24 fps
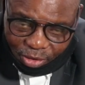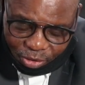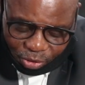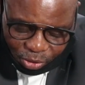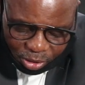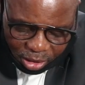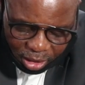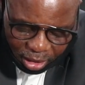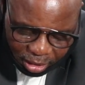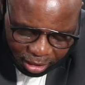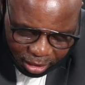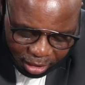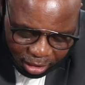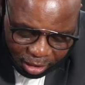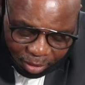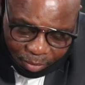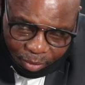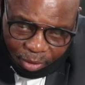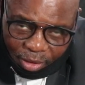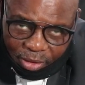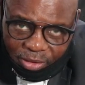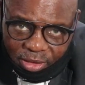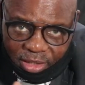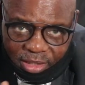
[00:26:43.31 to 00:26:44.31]
you can learn
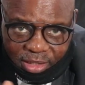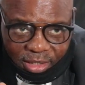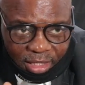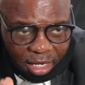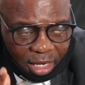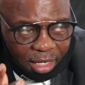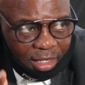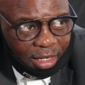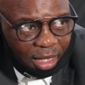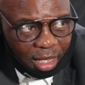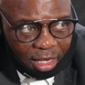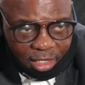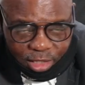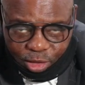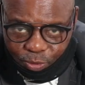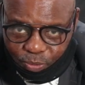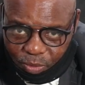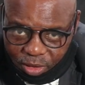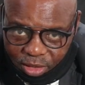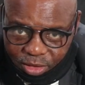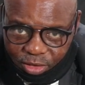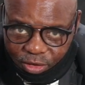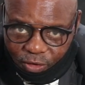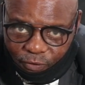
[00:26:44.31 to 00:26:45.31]
about the 10
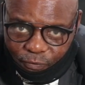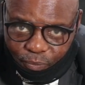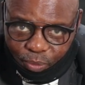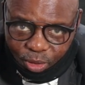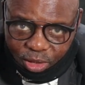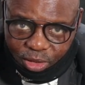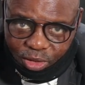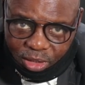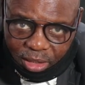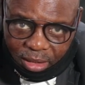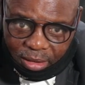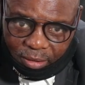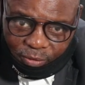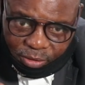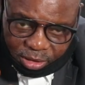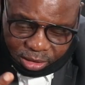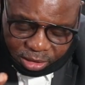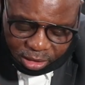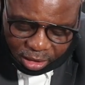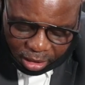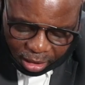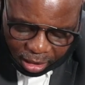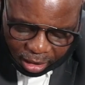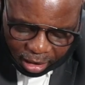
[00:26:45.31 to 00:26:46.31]
aspects of pitching,
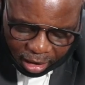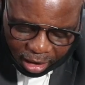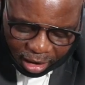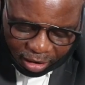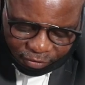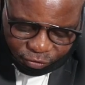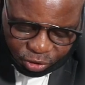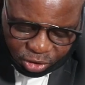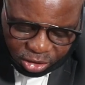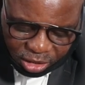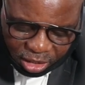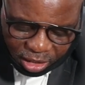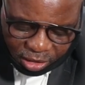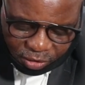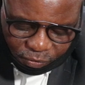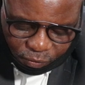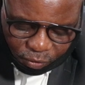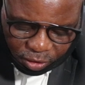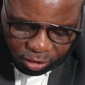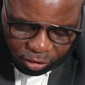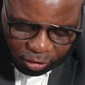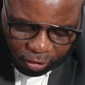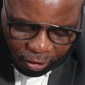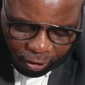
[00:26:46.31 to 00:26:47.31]
which I've shared
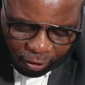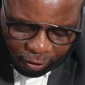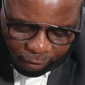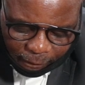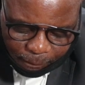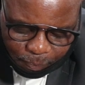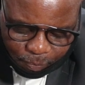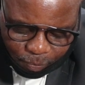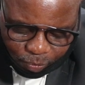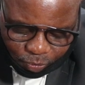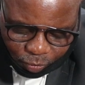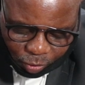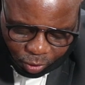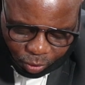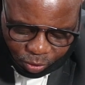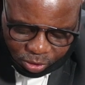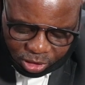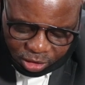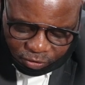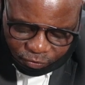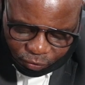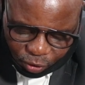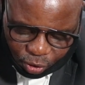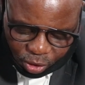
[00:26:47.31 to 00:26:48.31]
with
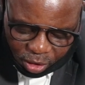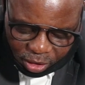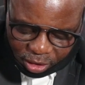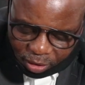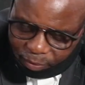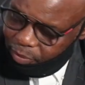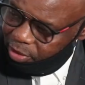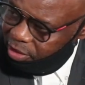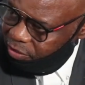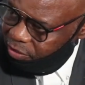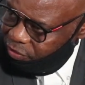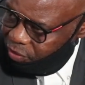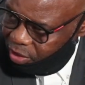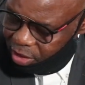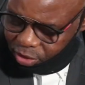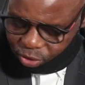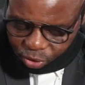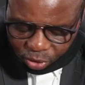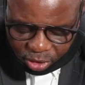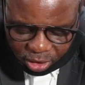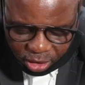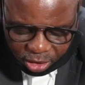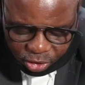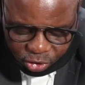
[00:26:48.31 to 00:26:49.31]
the viewer on a previous
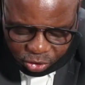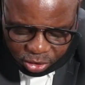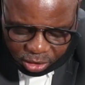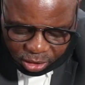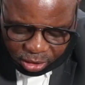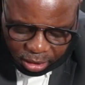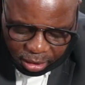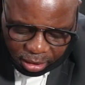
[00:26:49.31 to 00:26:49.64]
occasion.